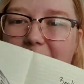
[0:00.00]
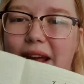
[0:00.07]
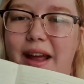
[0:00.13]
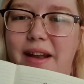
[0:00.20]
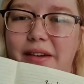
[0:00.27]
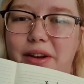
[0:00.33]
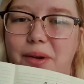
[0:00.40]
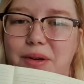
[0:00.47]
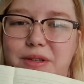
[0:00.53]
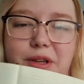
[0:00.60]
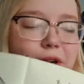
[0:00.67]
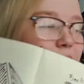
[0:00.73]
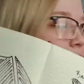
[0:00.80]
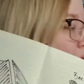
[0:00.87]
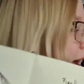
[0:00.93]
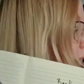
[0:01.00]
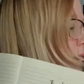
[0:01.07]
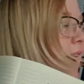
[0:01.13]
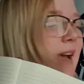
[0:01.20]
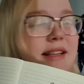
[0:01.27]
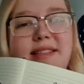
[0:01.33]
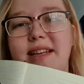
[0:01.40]
and it also
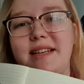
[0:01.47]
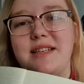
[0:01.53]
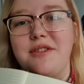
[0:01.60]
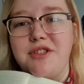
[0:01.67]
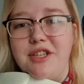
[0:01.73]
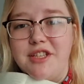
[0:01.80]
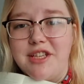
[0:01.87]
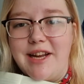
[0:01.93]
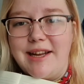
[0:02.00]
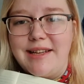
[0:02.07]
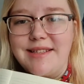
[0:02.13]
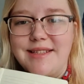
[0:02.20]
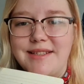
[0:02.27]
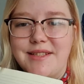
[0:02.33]
adds detail to your jackets.